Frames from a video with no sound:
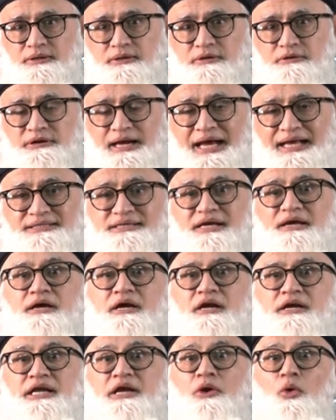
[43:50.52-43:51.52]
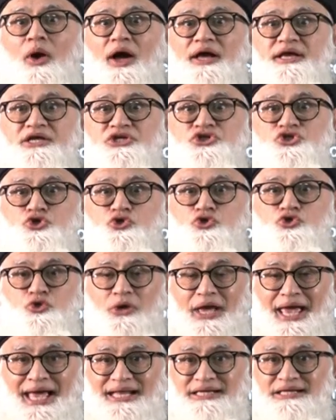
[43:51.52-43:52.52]
right, requires you to
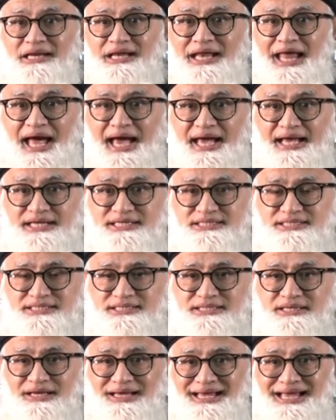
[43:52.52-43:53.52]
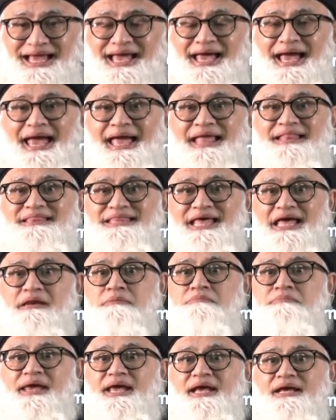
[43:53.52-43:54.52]
analyze and
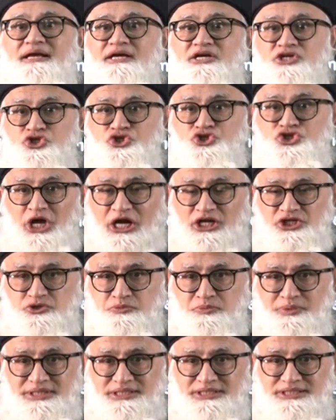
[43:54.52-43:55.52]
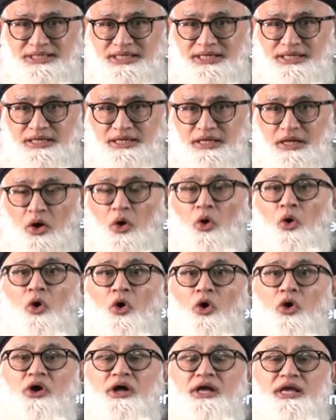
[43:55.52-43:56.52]
then make judgment
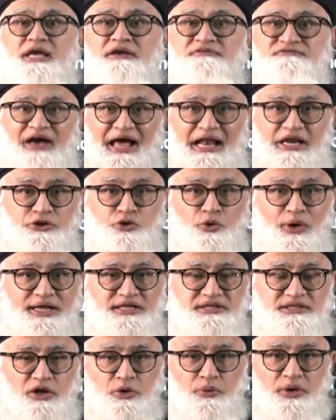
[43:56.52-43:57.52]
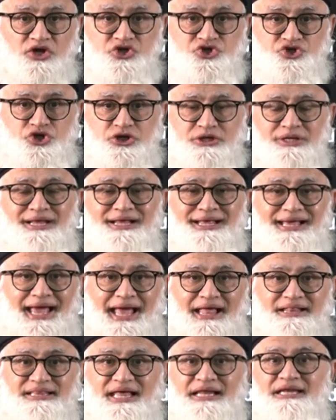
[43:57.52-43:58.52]
or evaluate the question
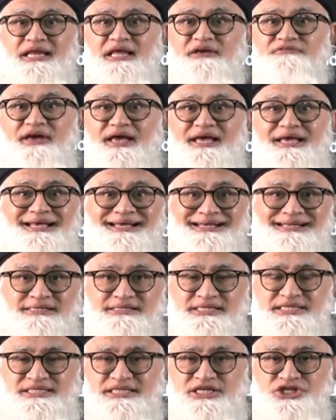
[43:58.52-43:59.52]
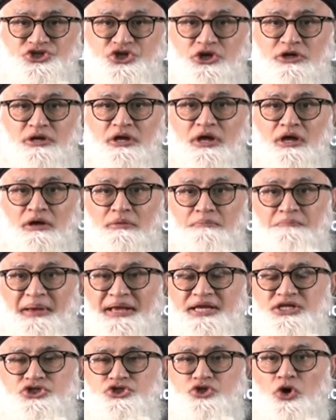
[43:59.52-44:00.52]
and then give a decision
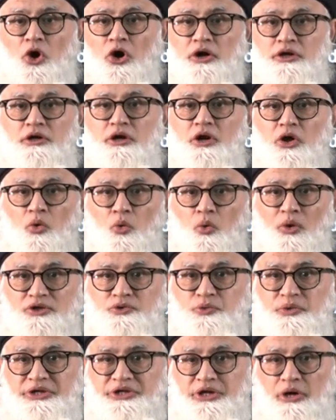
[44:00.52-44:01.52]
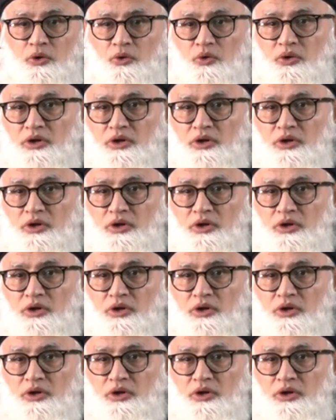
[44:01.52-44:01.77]
based on what we know.